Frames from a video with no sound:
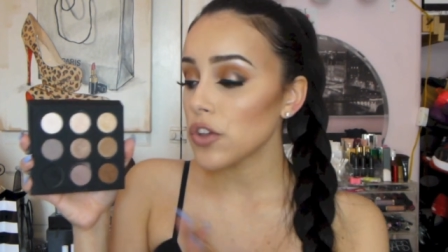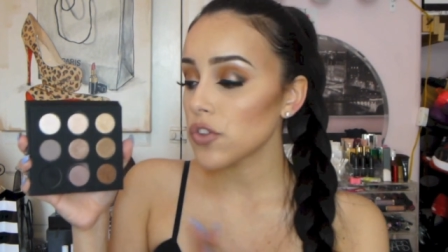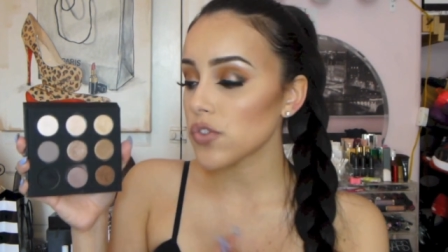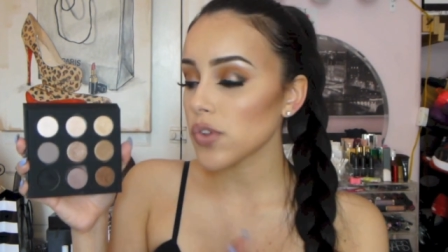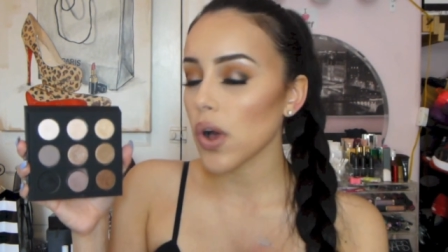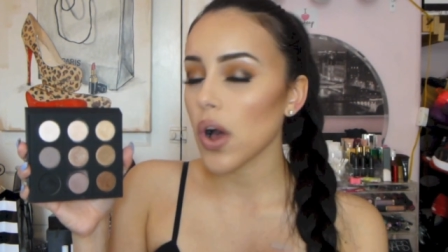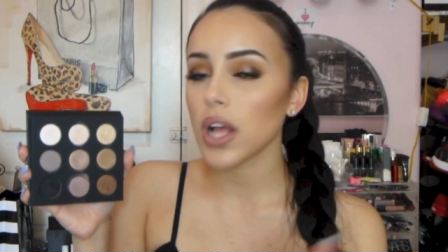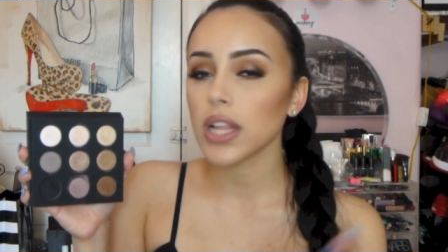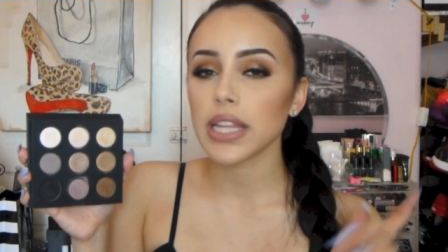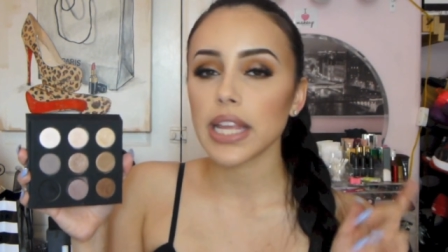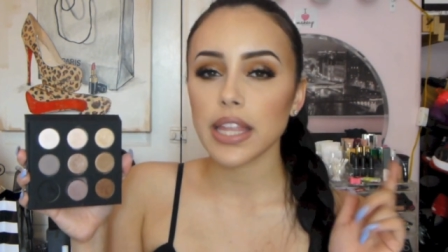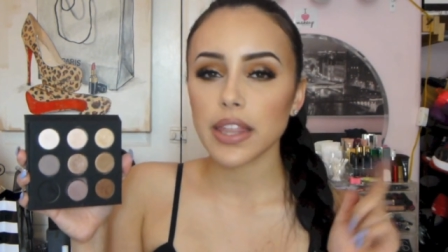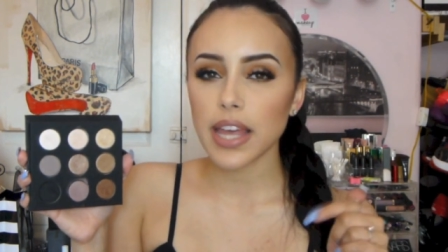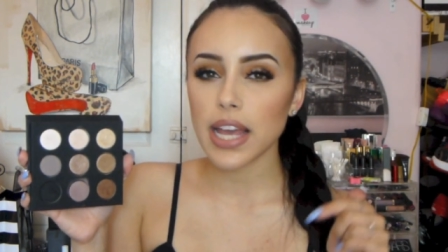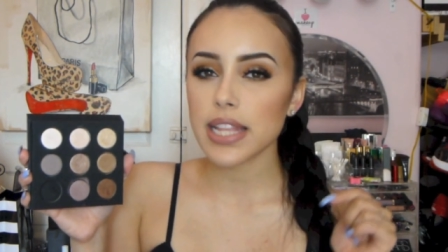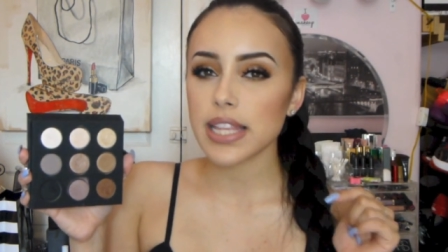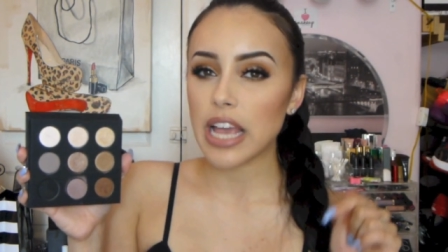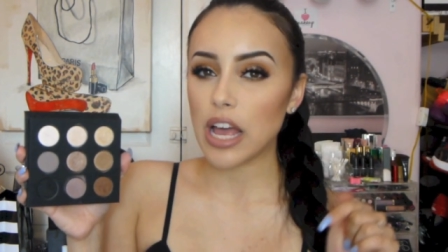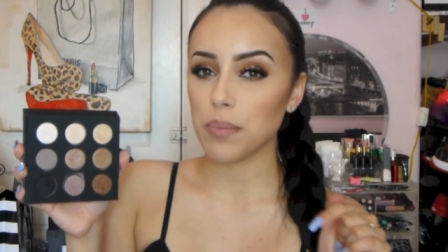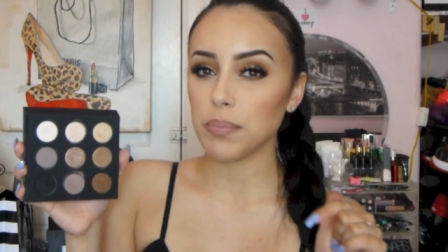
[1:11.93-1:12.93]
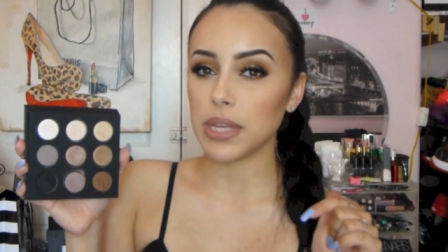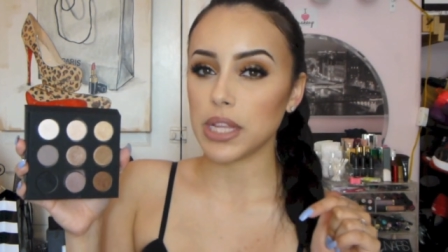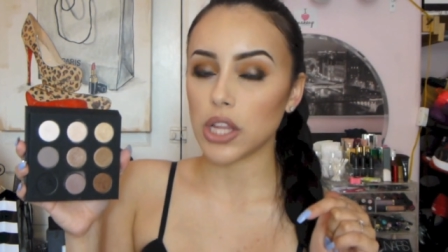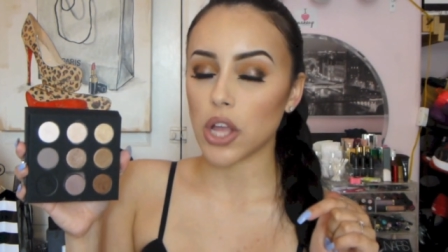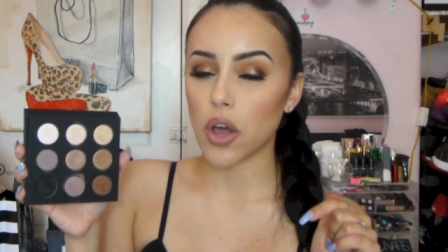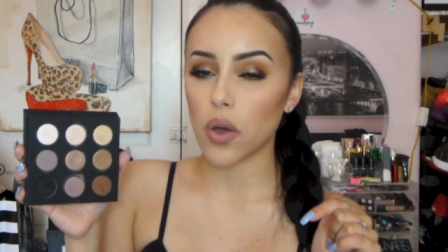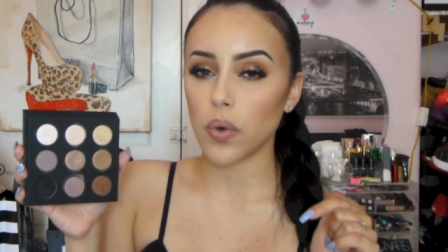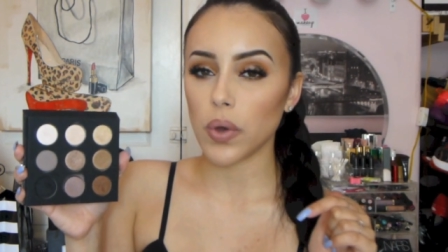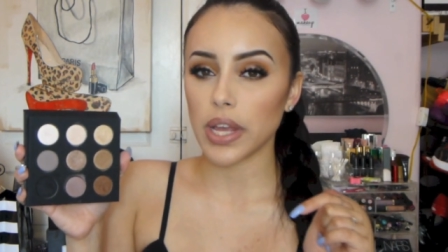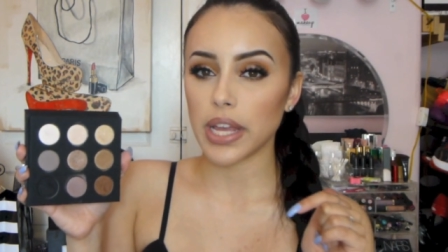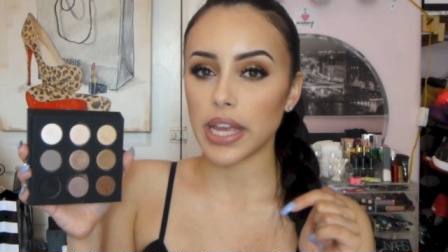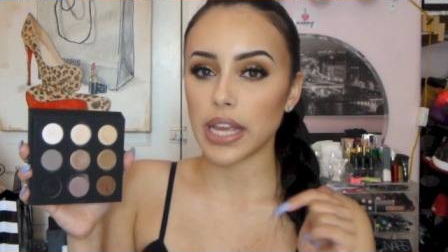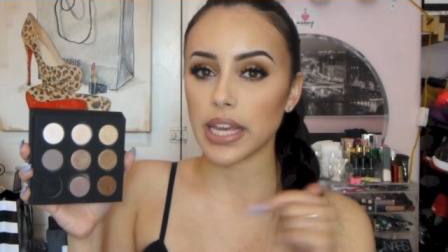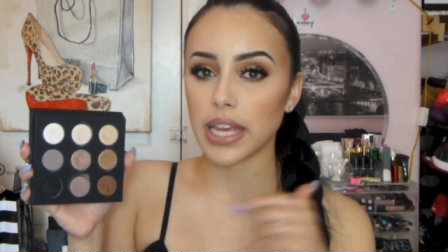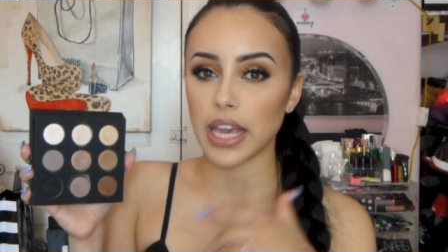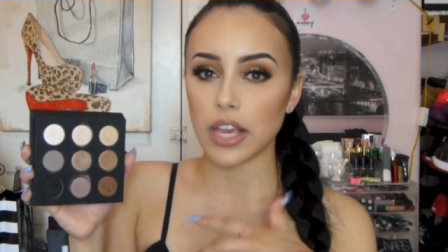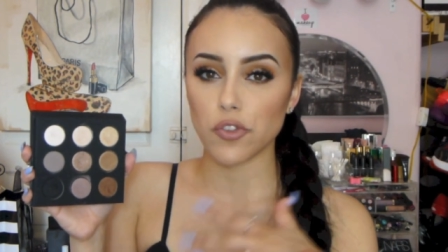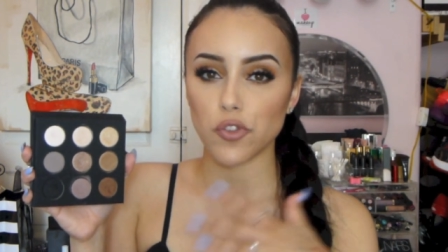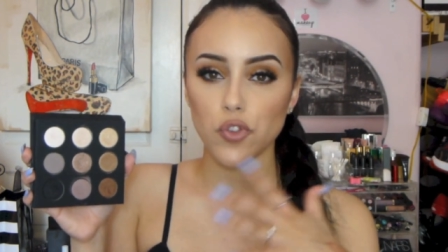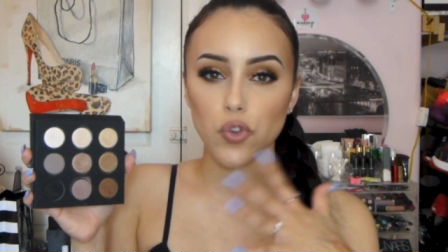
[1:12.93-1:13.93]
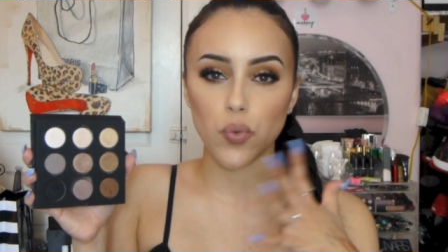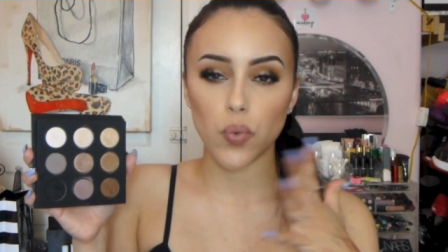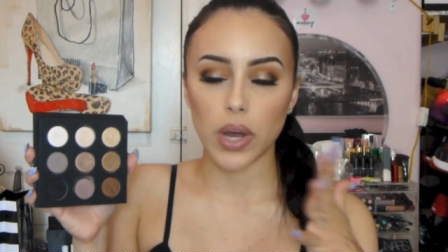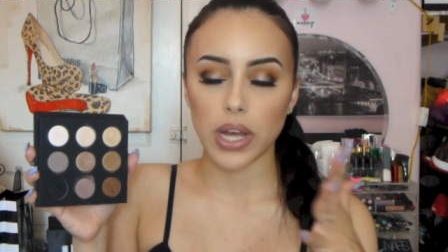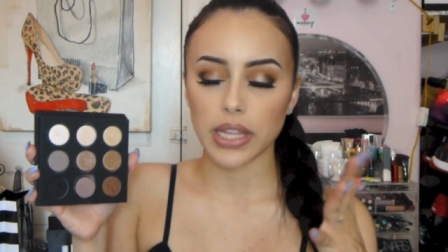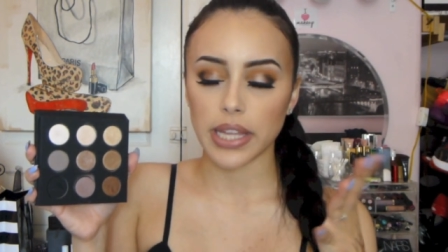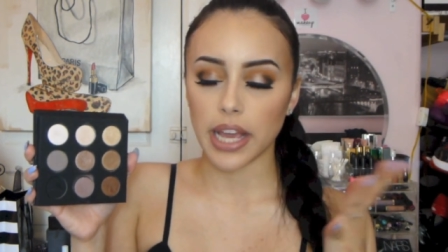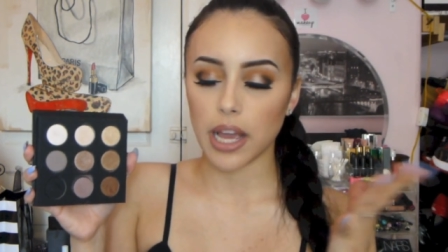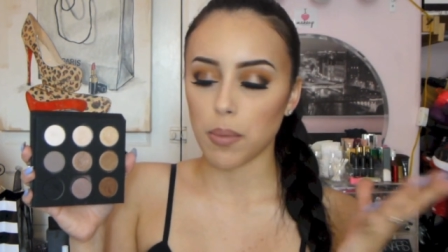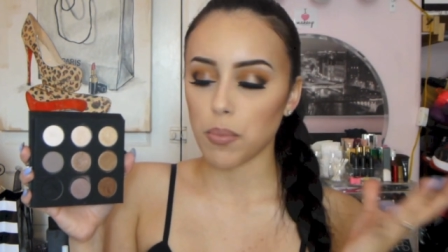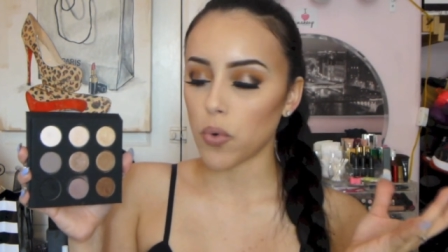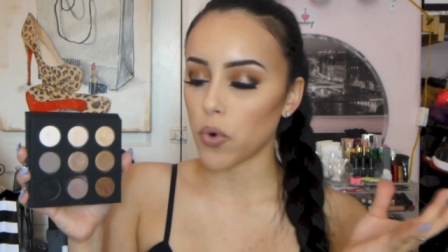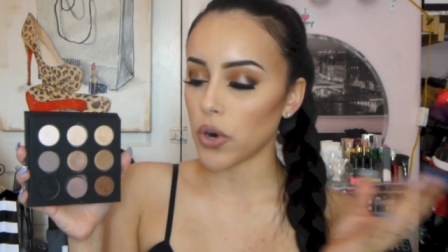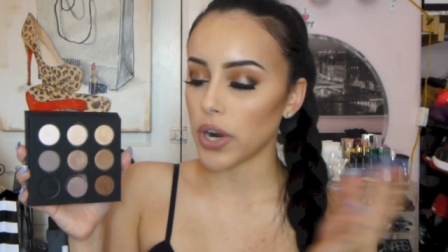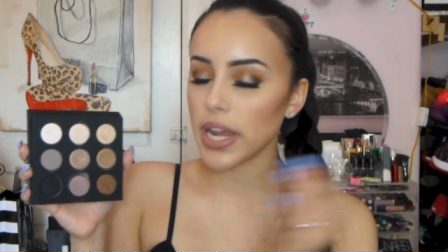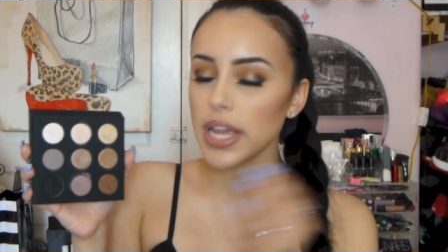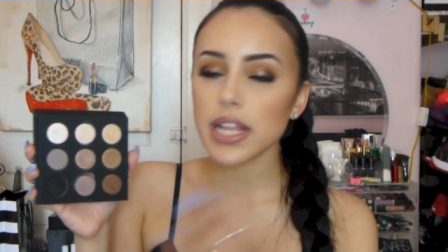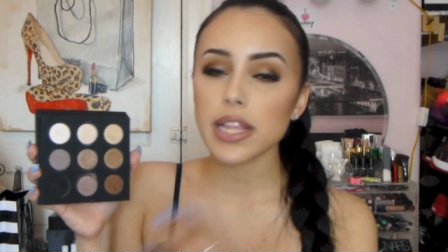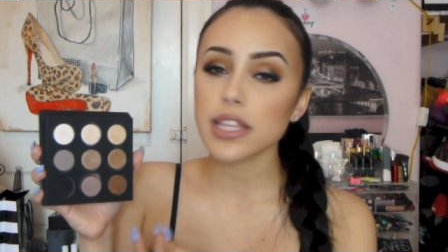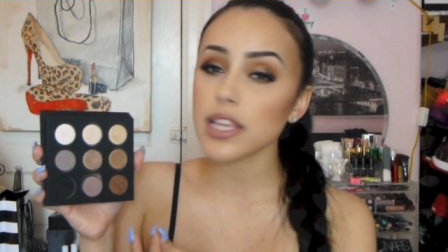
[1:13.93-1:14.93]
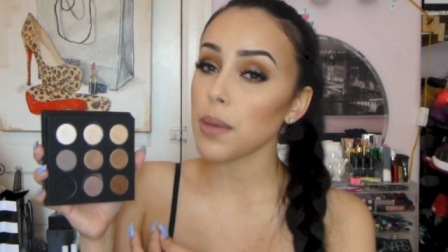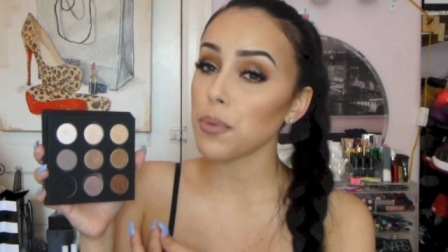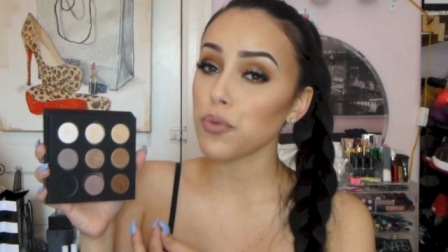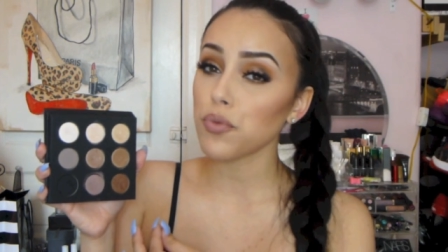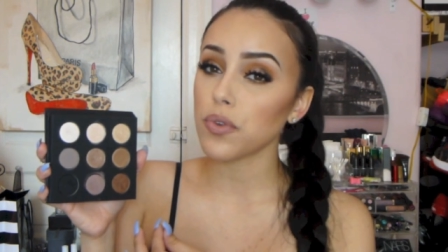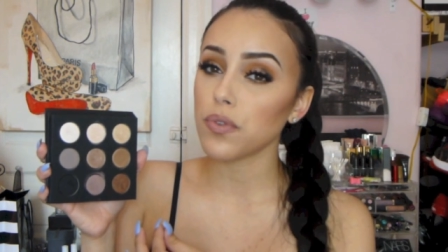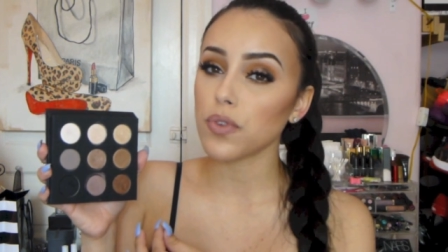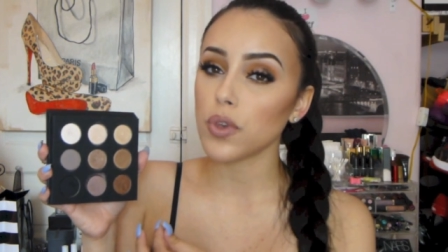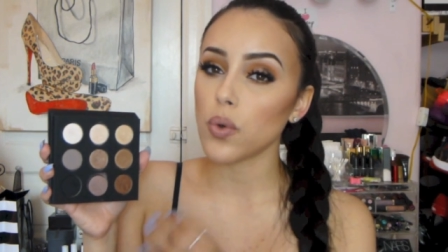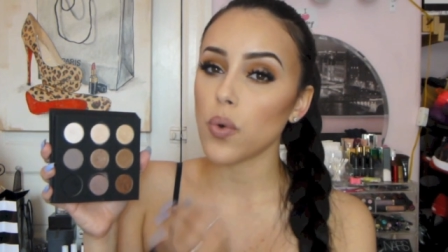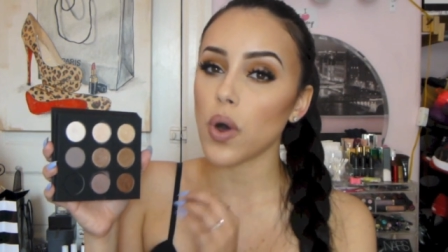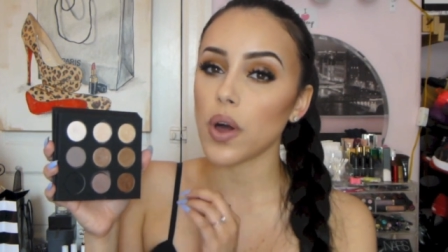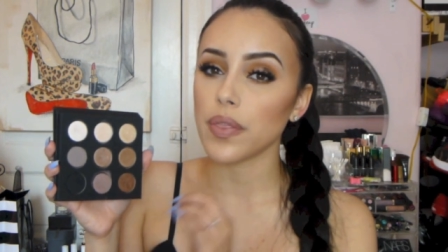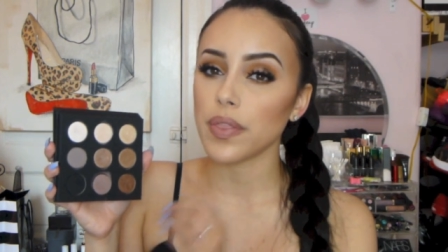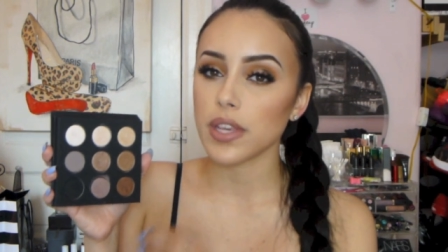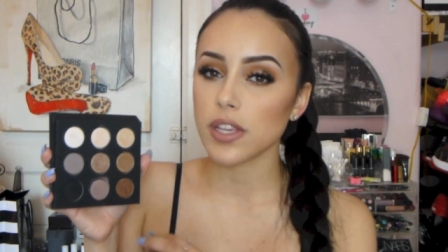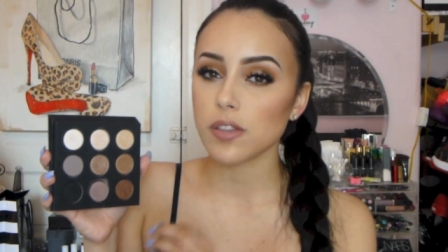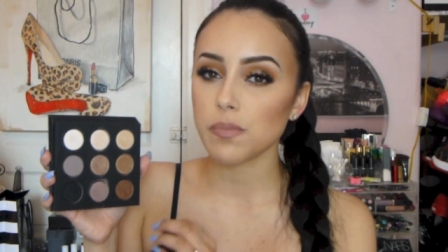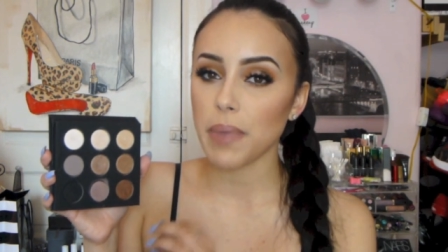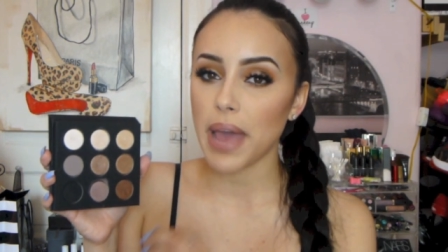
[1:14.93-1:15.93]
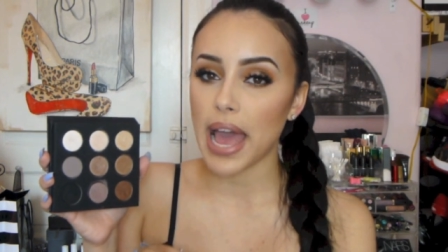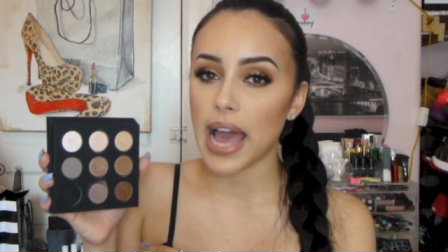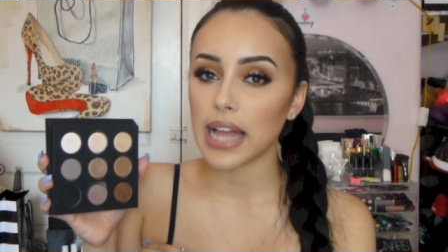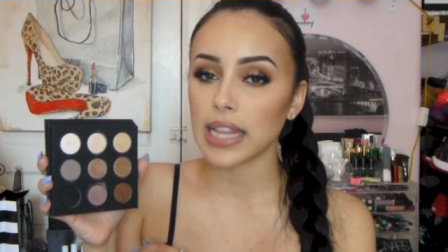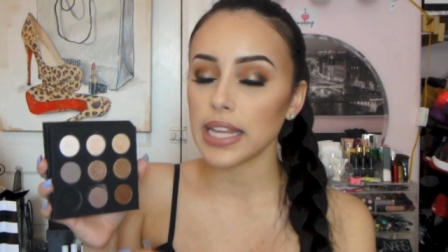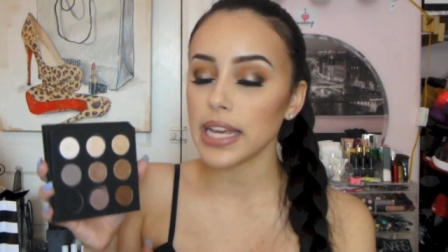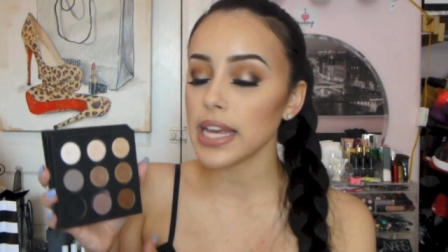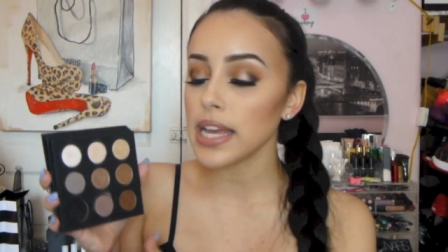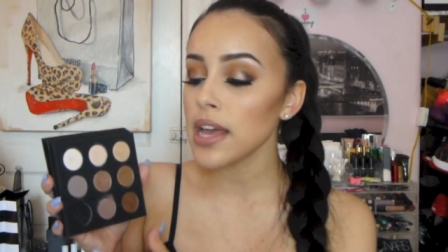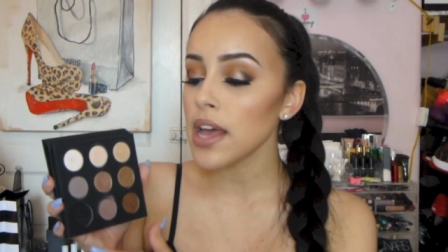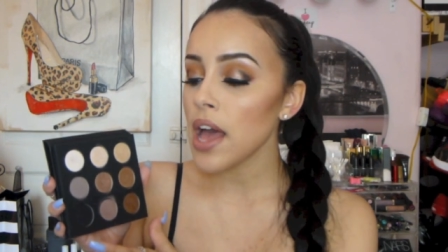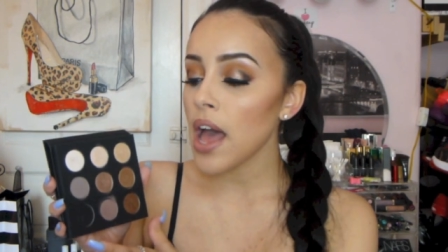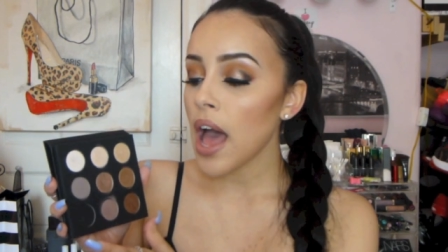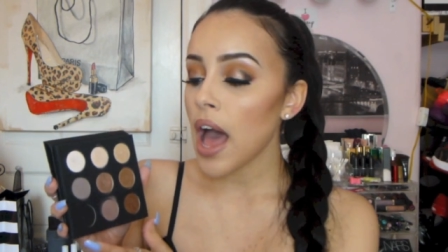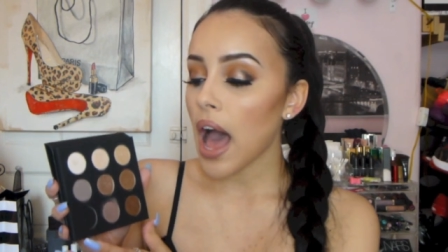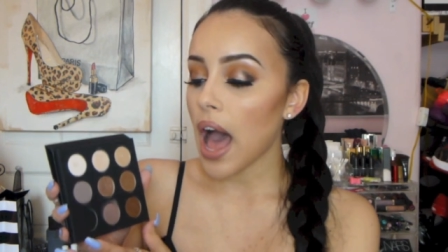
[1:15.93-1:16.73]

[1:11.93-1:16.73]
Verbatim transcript: So I'll link that down below in case you want like a more in-depth review on this palette.